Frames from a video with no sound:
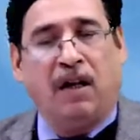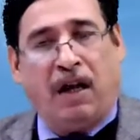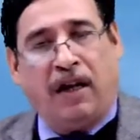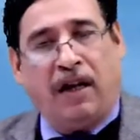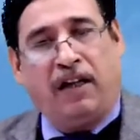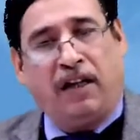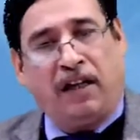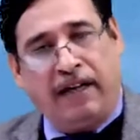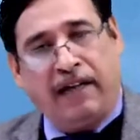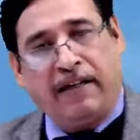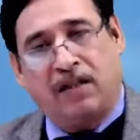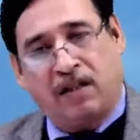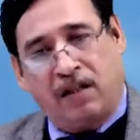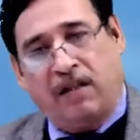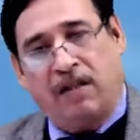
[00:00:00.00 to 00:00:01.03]
And
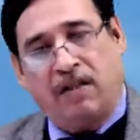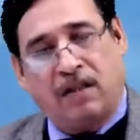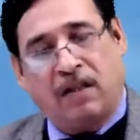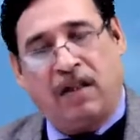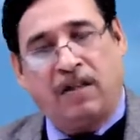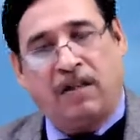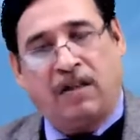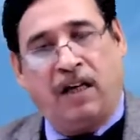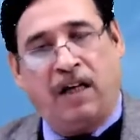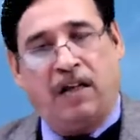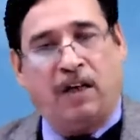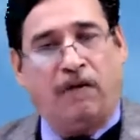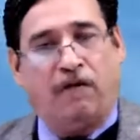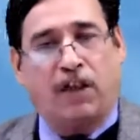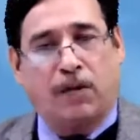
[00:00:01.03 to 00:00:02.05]
AS10 states that
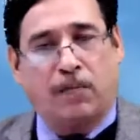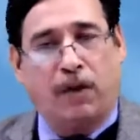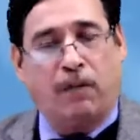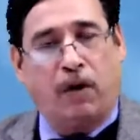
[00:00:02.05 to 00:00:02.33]
investment